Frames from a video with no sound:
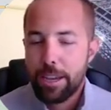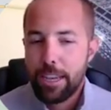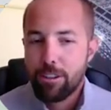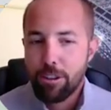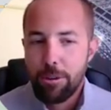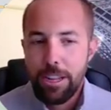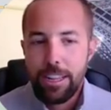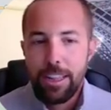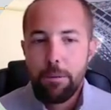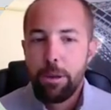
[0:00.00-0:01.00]
Okay, so
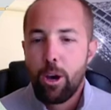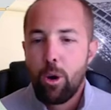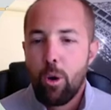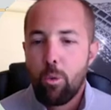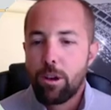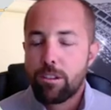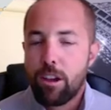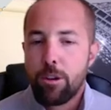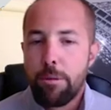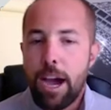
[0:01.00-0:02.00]
let me know what's
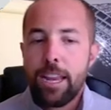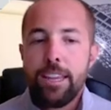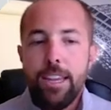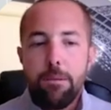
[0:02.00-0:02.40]
on your mind.